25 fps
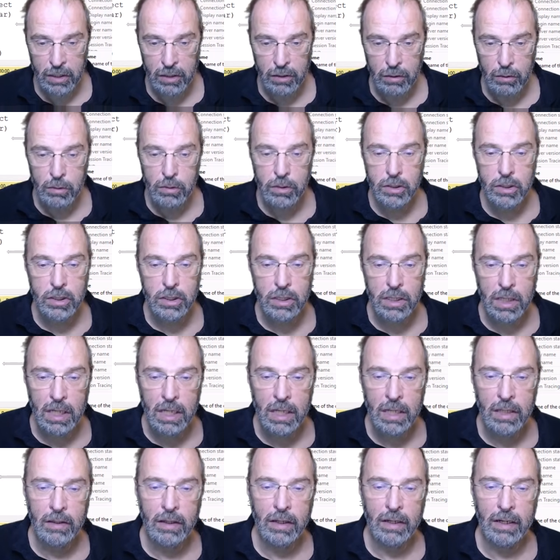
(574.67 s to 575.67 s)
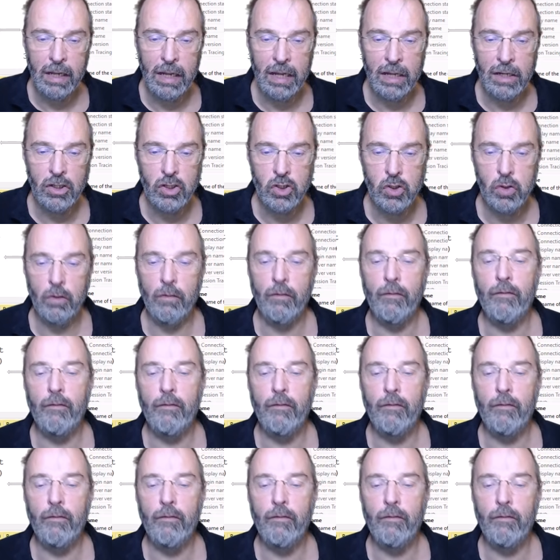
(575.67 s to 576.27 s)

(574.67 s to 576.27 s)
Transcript: you see that it took